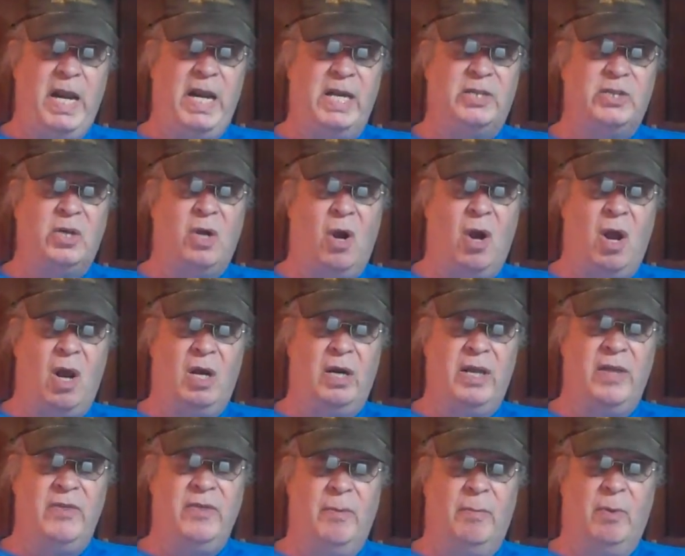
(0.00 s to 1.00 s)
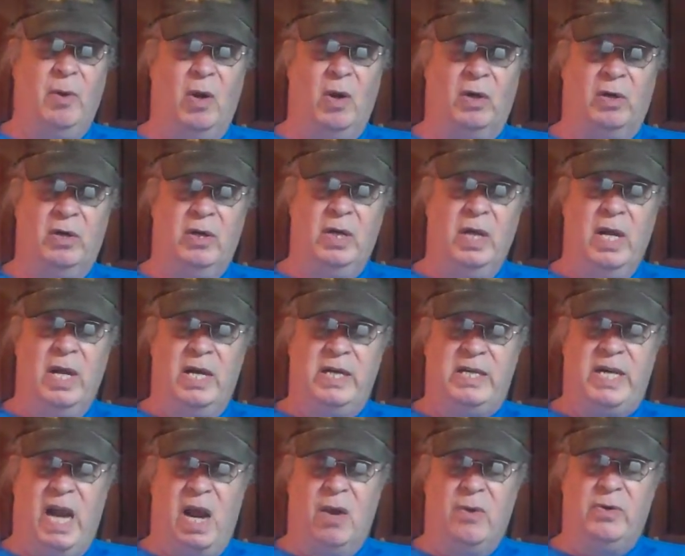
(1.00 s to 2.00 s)
"It's all in the book,
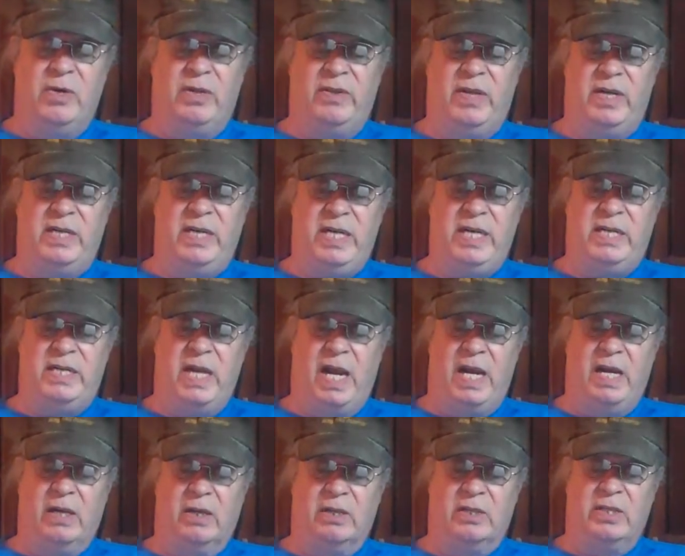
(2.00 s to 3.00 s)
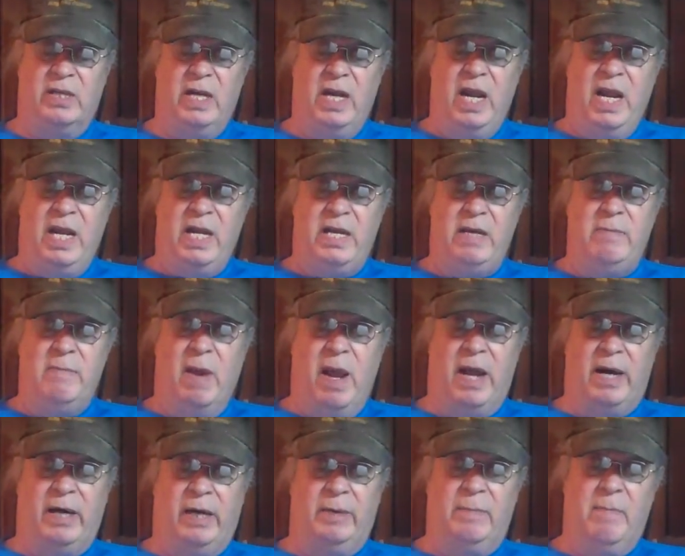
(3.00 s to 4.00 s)
down to the details. He
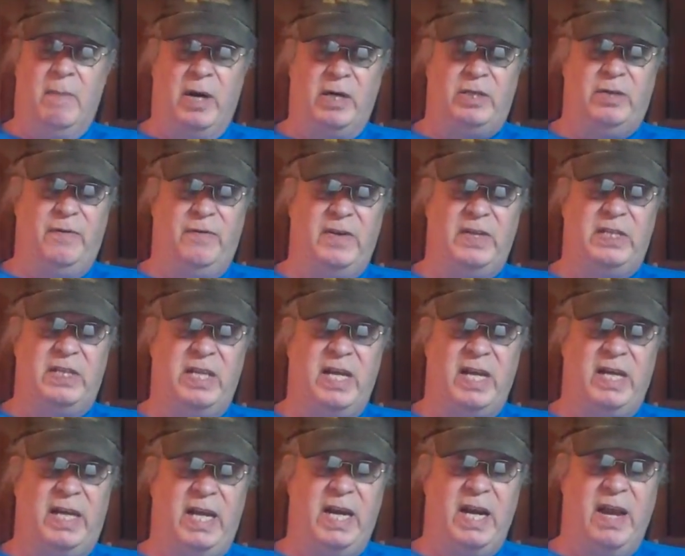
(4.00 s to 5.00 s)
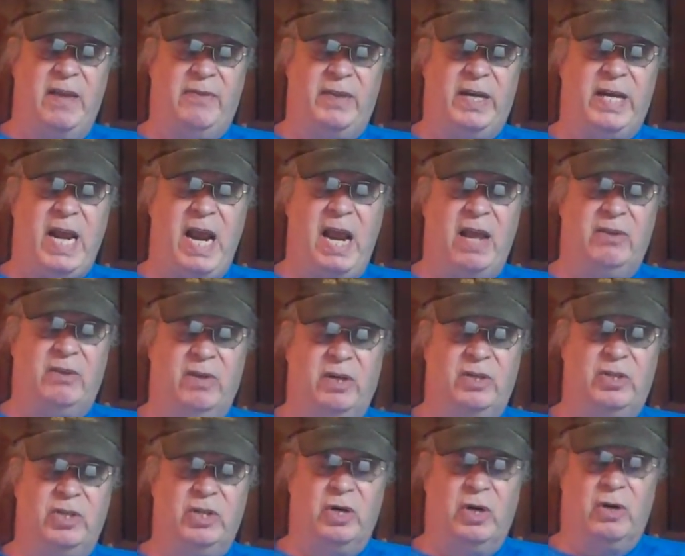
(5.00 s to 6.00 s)
modeled much of his thinking on the
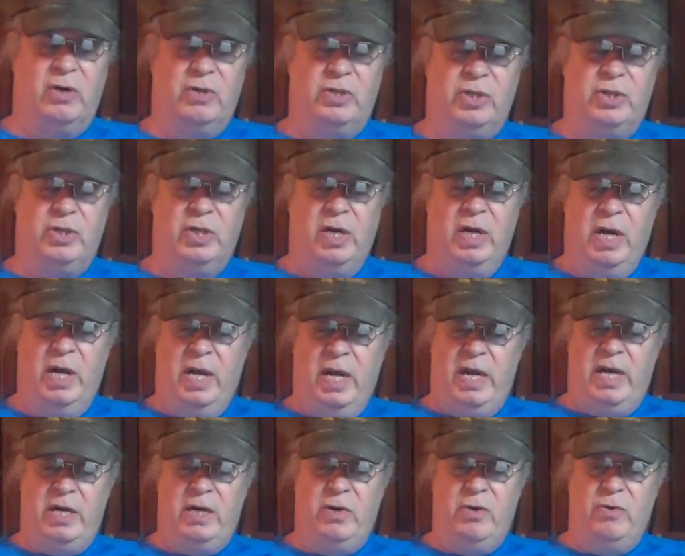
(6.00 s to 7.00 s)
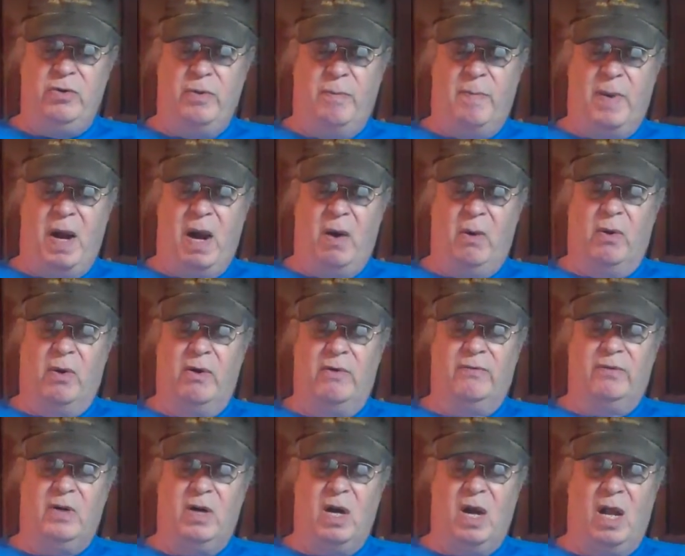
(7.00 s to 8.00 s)
Catholic Church. He knew the power
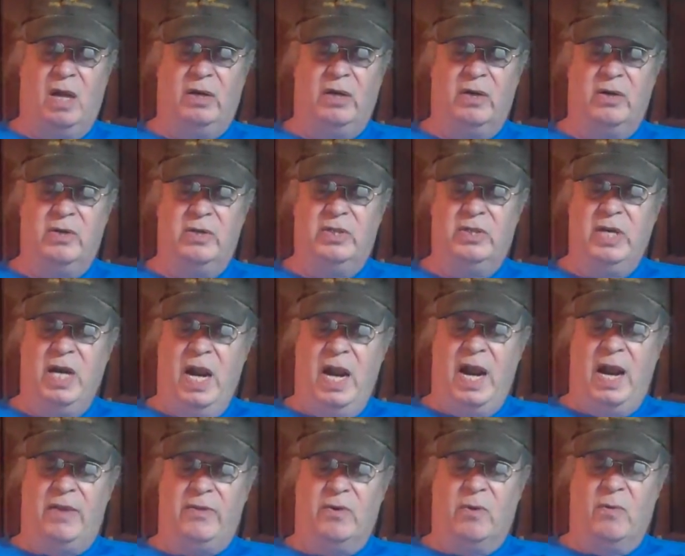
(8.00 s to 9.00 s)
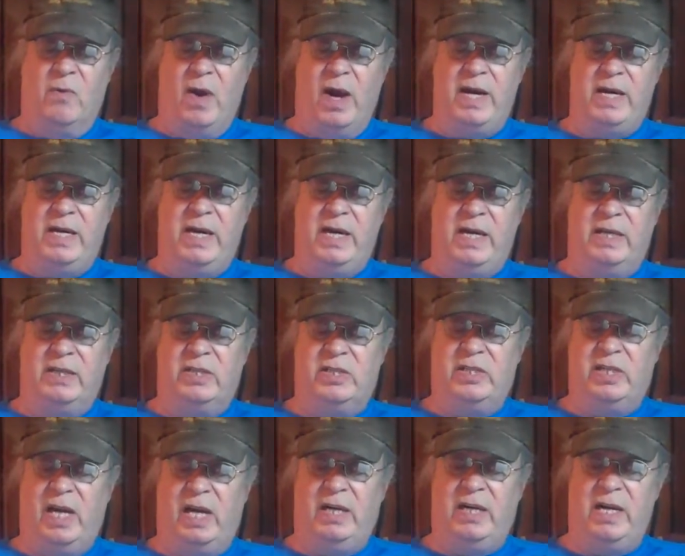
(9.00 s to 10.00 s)
of colors and the right
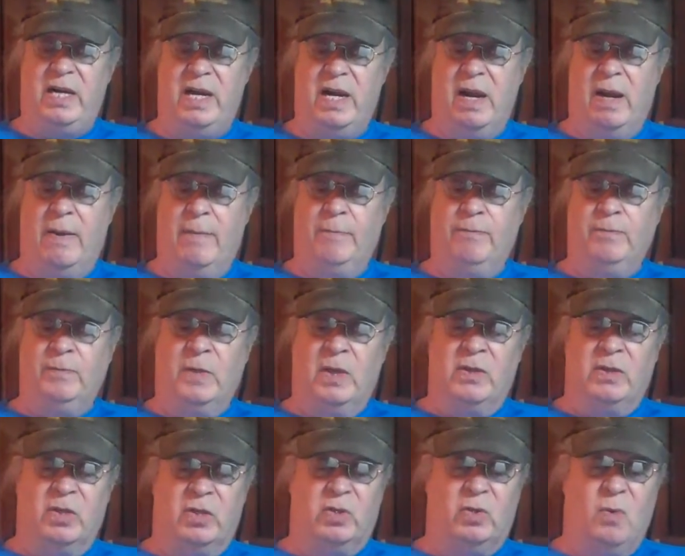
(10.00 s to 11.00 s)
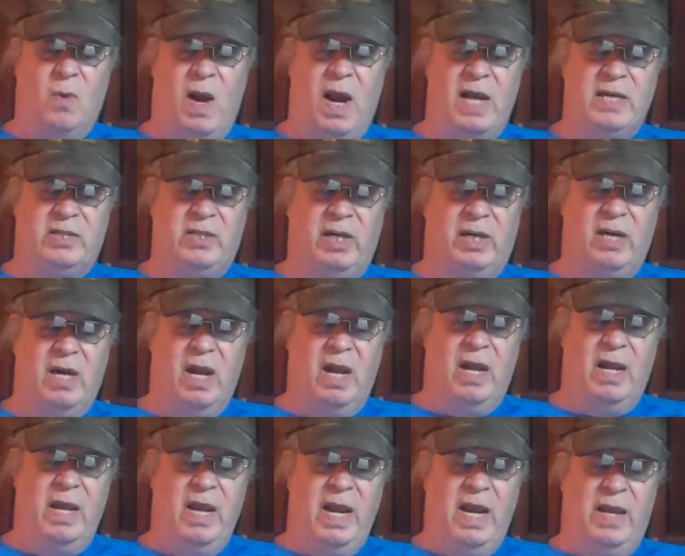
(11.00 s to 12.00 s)
insignia, the
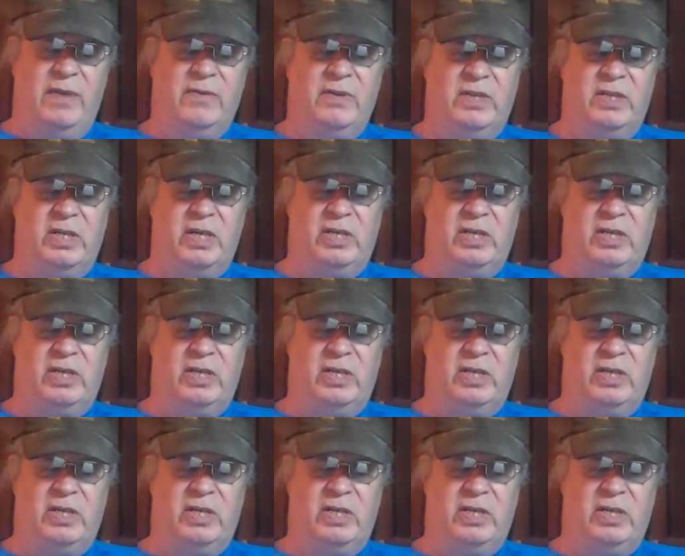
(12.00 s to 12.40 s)
swastika, and the